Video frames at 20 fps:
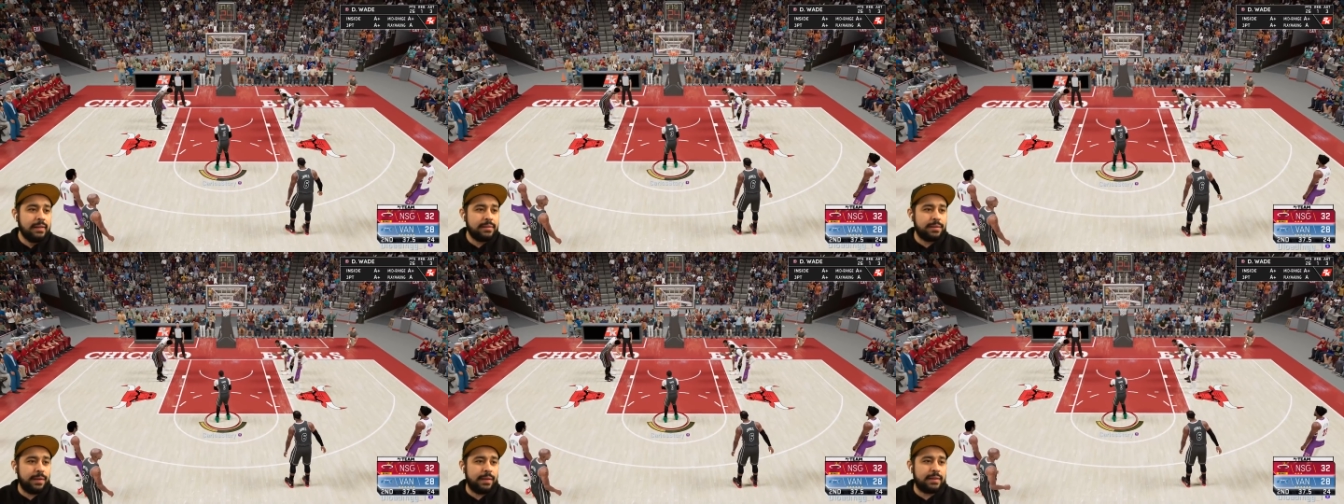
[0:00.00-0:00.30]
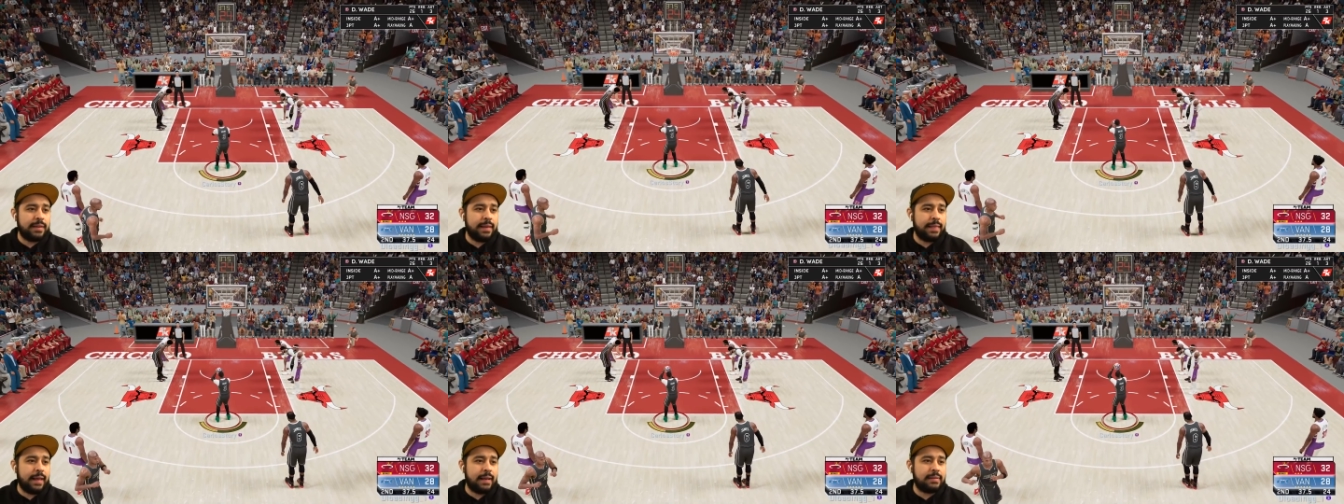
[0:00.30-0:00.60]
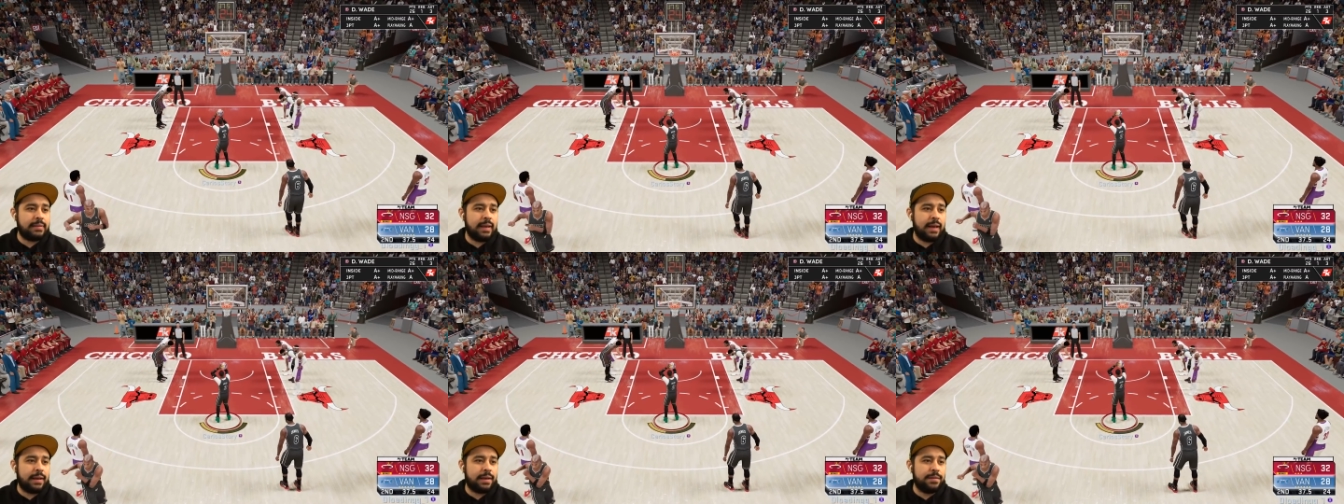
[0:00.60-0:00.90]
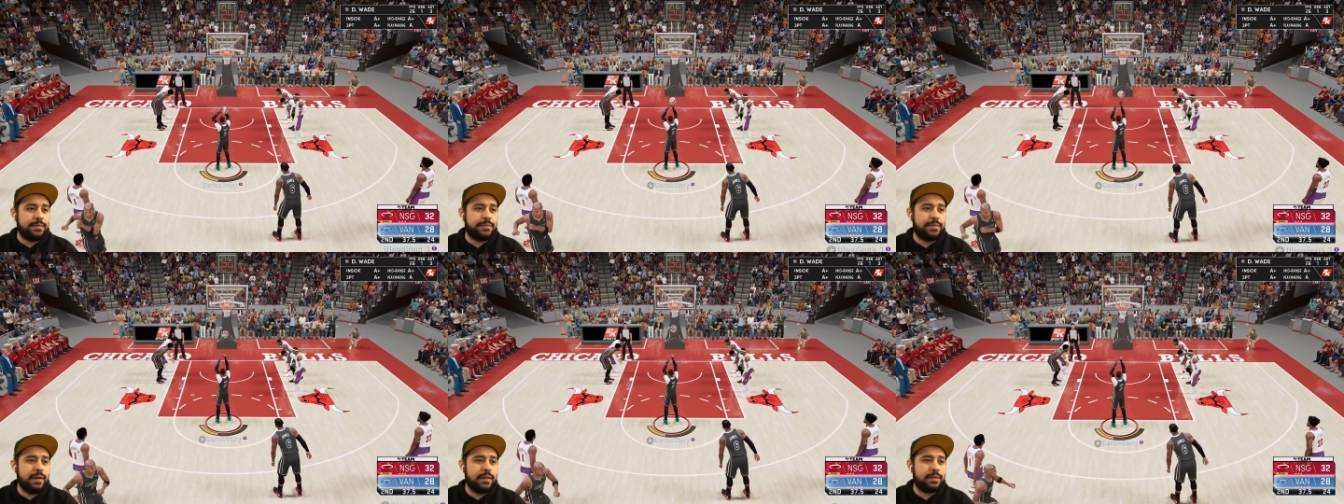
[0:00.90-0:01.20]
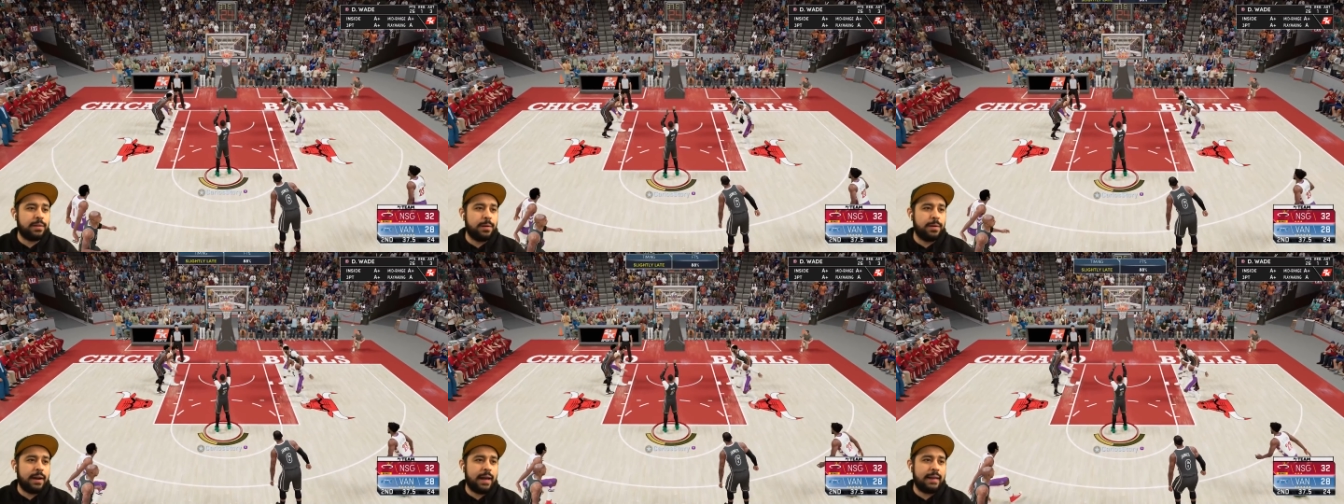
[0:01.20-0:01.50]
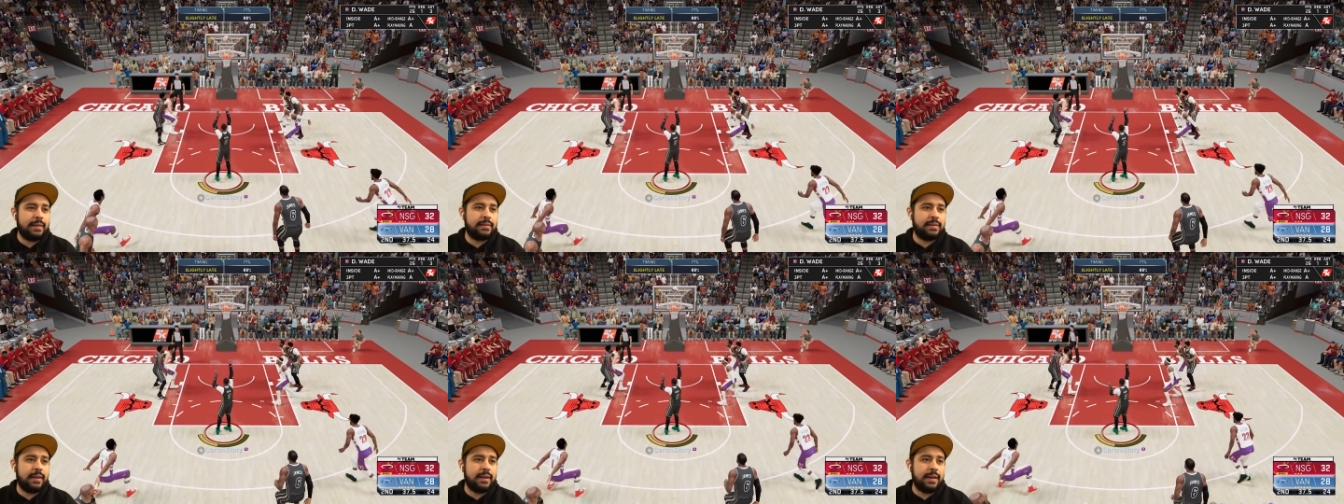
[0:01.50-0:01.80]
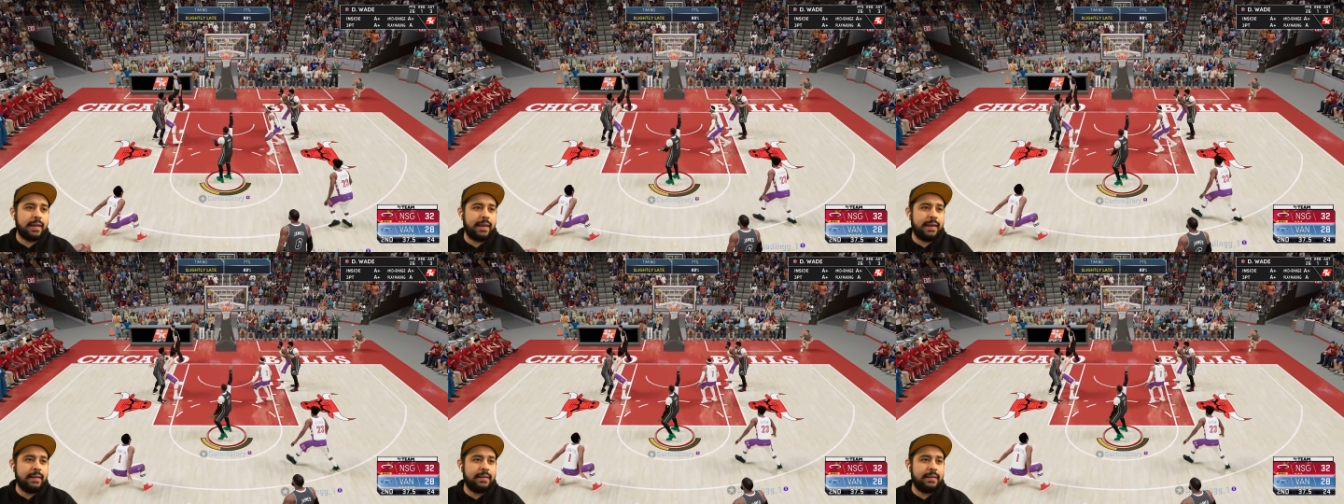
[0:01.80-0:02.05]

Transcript: So let's get that second free throw nice and